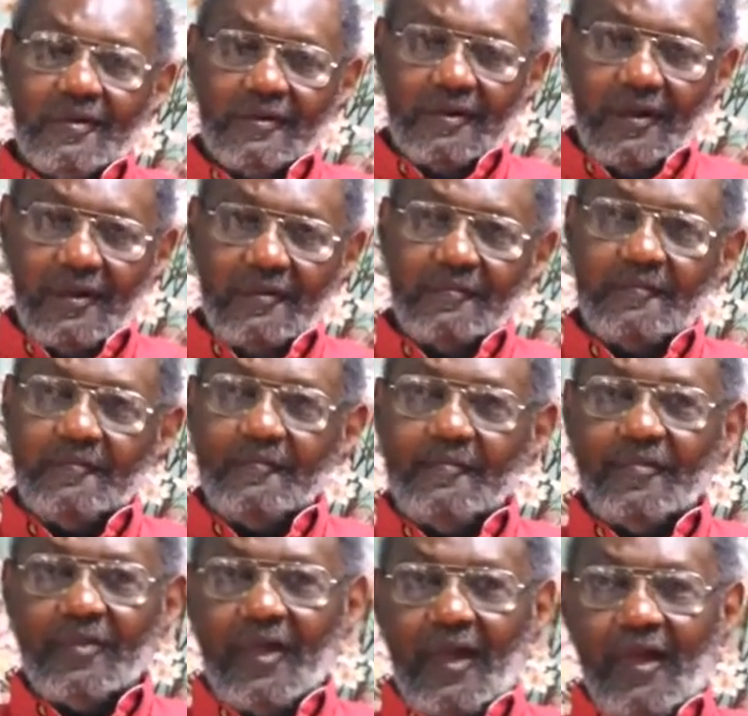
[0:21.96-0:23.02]
Okay,
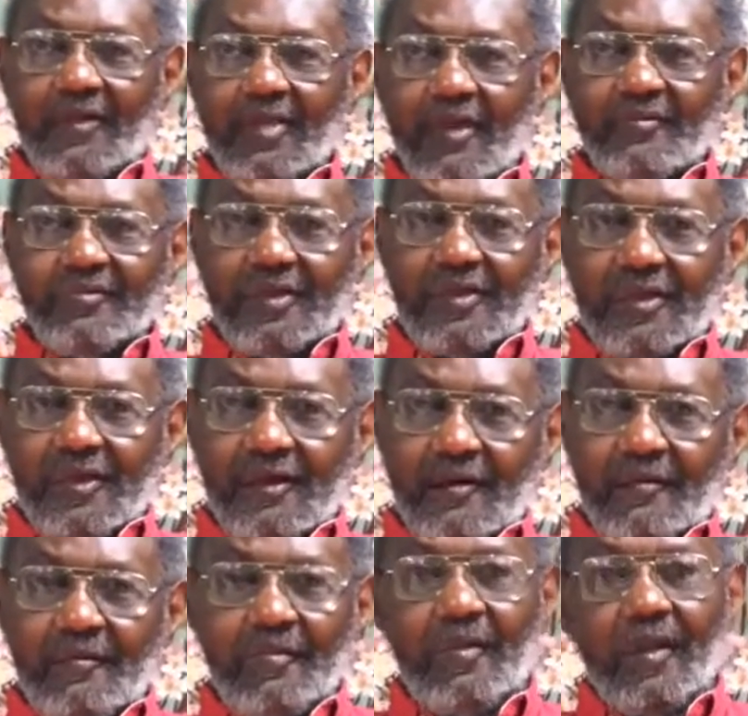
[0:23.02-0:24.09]
I have that video.
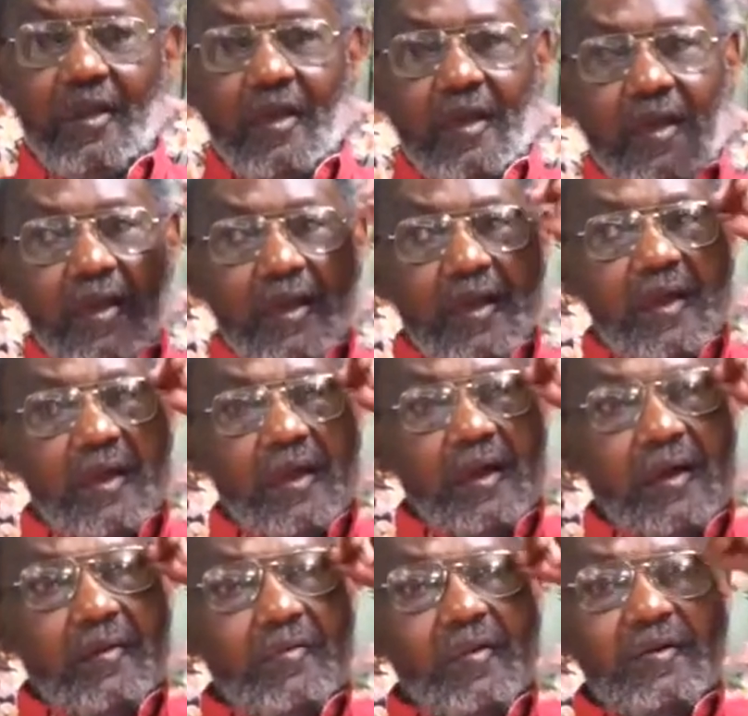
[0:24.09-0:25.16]

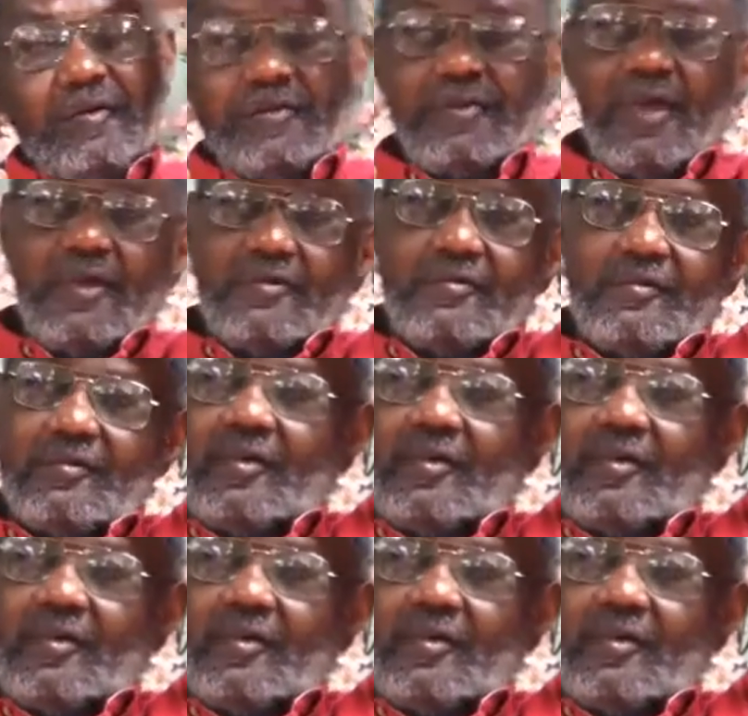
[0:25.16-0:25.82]
One of the things